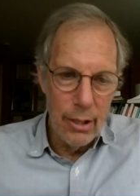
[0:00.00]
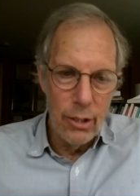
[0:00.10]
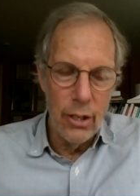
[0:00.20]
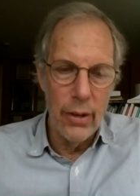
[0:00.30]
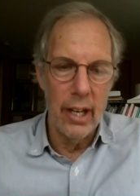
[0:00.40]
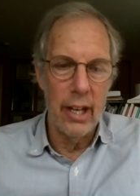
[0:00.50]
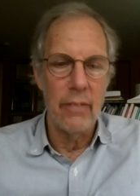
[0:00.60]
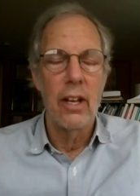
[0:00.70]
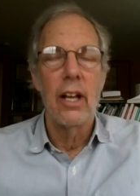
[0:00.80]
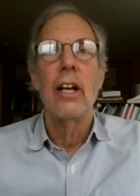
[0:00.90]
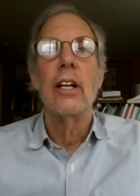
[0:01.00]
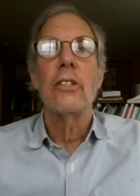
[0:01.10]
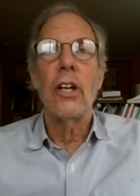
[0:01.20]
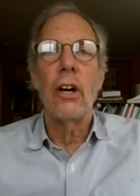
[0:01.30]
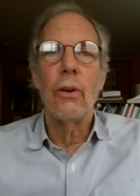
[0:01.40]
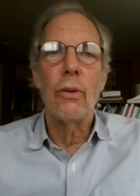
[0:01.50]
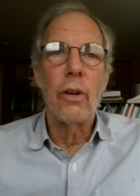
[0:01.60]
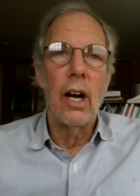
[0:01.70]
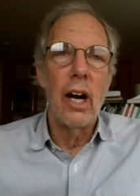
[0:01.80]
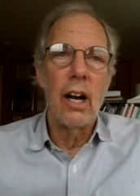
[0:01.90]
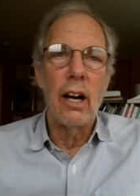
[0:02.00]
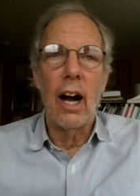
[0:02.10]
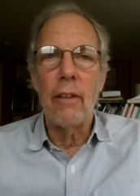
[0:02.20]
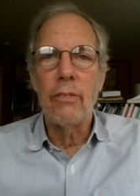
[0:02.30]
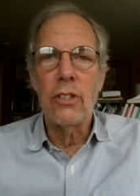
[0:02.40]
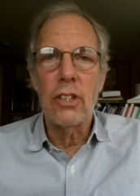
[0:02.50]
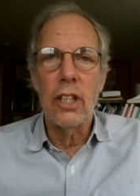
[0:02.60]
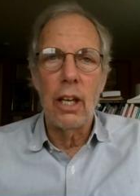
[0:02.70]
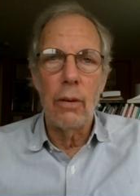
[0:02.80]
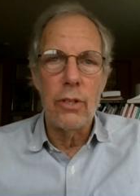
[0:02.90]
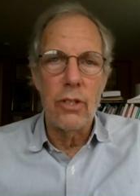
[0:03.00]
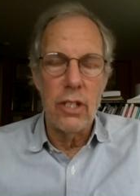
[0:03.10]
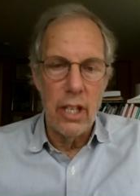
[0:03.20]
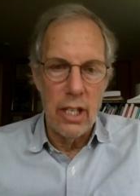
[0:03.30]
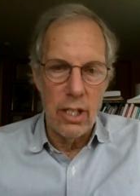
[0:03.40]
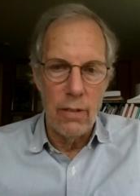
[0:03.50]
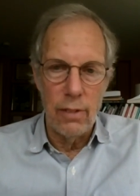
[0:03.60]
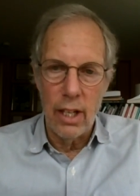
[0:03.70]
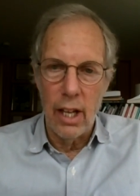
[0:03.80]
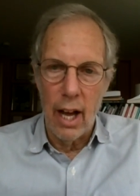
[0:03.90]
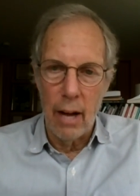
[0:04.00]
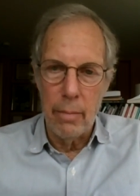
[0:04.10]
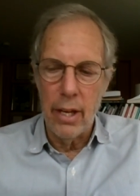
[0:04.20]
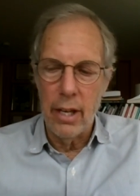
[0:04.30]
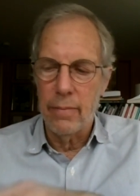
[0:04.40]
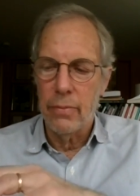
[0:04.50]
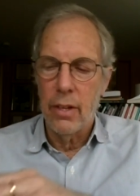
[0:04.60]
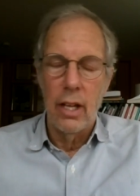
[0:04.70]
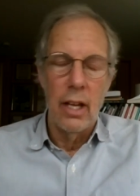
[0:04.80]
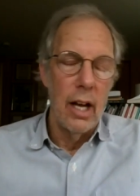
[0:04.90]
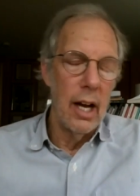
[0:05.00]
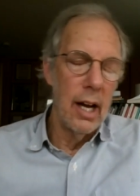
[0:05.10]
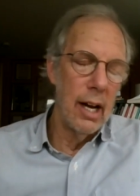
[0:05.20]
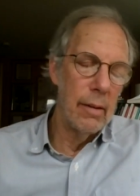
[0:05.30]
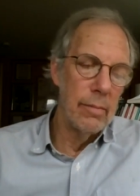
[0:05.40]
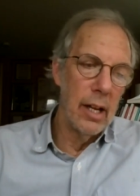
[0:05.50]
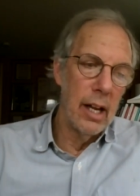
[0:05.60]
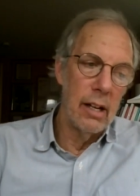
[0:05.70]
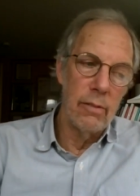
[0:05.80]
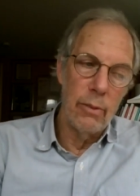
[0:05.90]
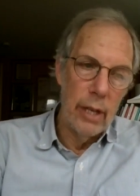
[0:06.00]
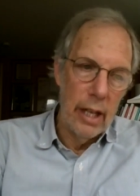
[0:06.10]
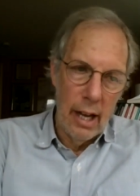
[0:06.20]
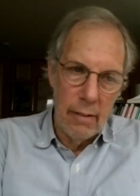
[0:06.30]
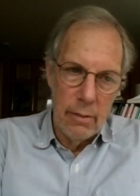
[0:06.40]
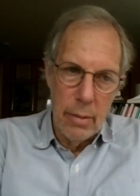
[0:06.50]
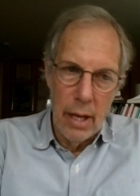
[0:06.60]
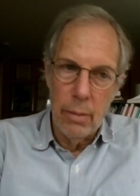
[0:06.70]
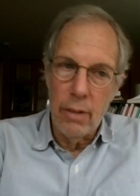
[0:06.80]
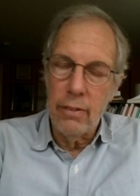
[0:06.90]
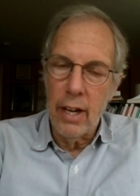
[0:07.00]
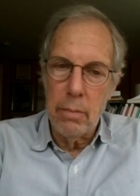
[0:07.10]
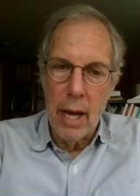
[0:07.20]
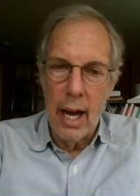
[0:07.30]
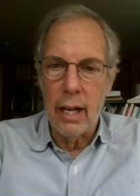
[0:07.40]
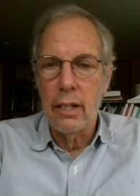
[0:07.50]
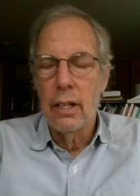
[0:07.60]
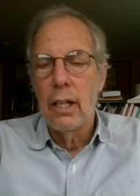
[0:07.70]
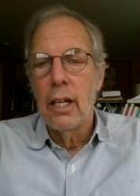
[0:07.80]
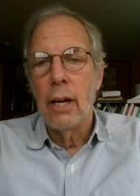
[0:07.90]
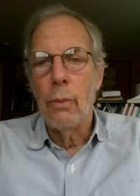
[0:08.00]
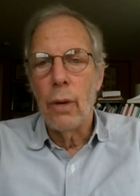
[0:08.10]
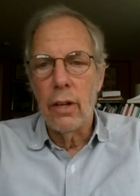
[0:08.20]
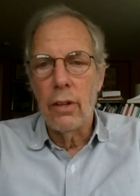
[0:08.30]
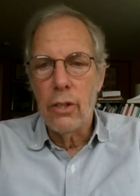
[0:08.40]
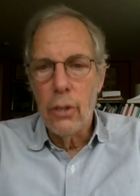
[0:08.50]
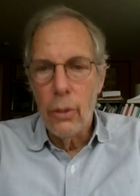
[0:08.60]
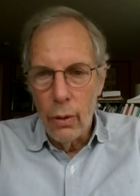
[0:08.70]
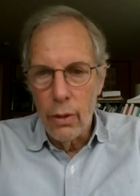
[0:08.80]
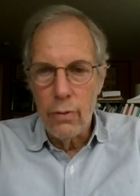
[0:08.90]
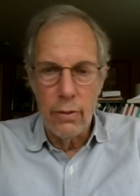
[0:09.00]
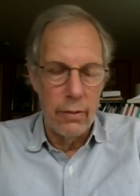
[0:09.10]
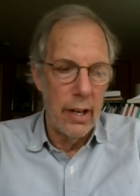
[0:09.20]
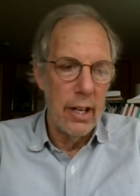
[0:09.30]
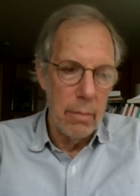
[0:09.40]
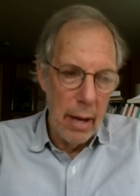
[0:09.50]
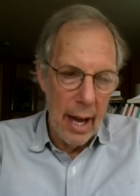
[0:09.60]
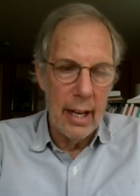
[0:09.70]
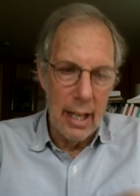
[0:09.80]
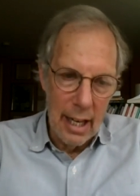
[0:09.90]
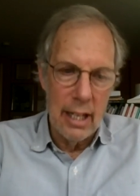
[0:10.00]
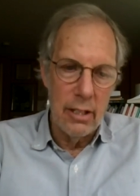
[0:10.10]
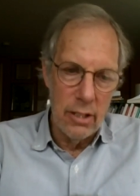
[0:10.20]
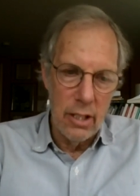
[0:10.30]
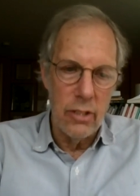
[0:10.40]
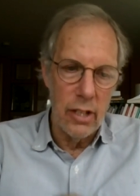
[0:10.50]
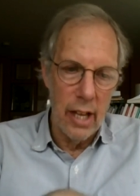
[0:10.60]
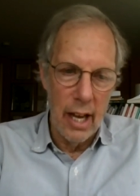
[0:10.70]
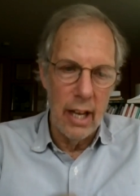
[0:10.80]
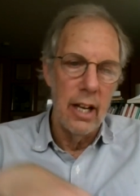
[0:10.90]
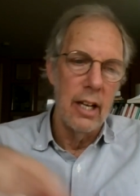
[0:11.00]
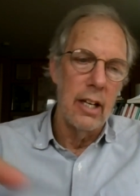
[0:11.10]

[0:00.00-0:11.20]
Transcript: he's doing it. So uh, obviously he was intensively lobbied, um, and we have to be able to fight back. And one of the tools for fighting back is to say